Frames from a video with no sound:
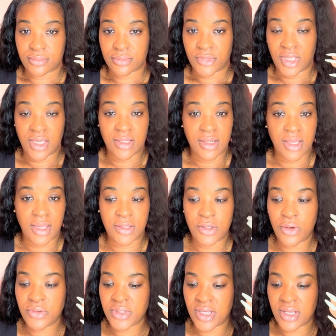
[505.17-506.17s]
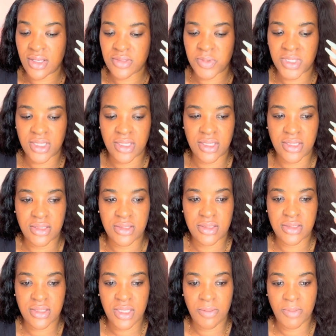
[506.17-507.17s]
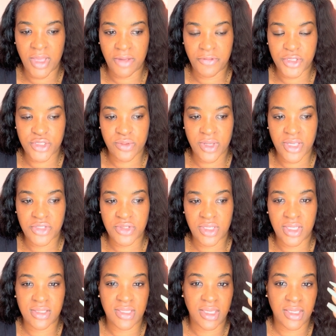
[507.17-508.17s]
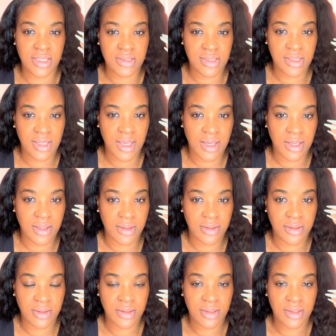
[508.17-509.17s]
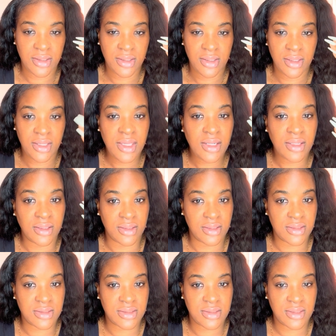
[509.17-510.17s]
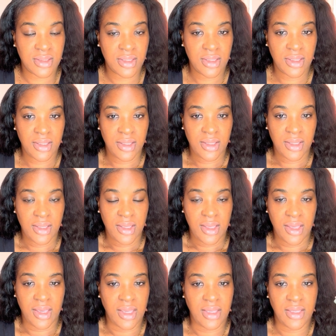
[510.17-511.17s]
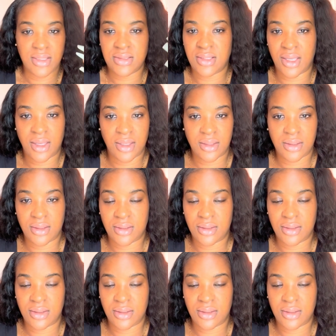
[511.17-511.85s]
And I know the husband can see my frustration because I can see how he looks. And he's like,